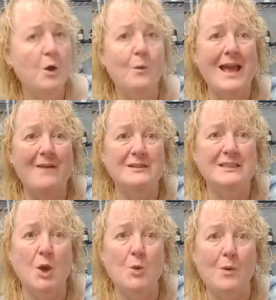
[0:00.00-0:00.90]
we have a
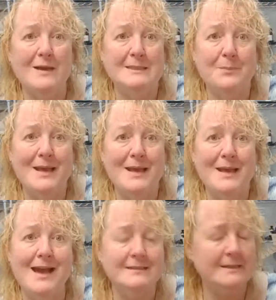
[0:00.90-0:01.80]
soap recipe
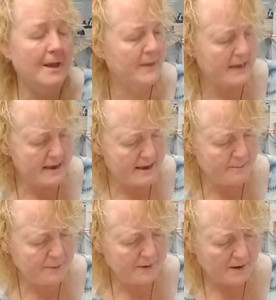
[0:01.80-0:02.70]
class coming up,